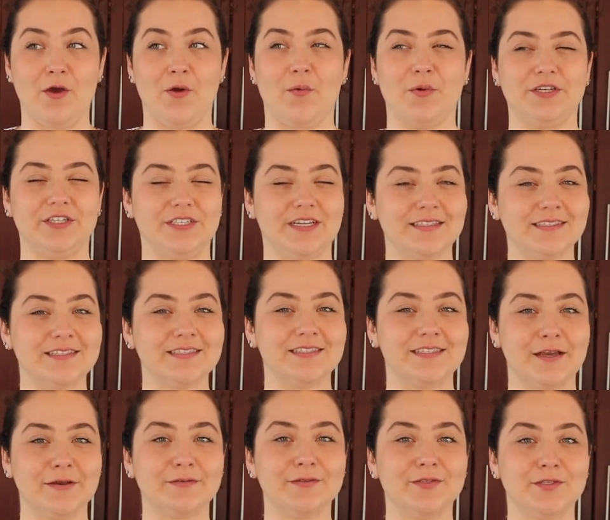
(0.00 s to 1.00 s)
which doesn't
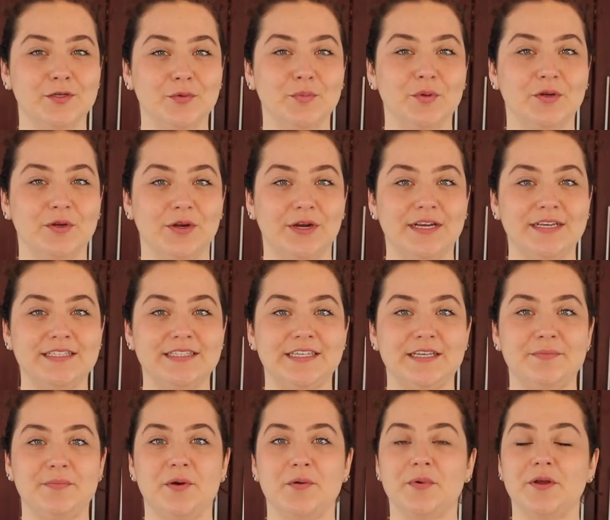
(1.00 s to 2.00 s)
sound super
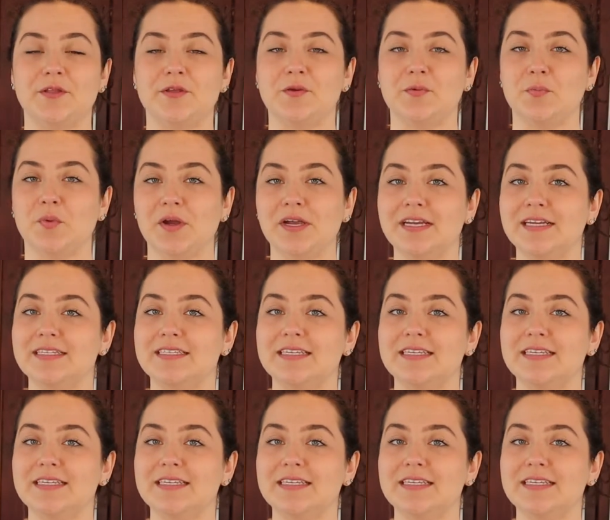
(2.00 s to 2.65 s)
crazy, but when you break it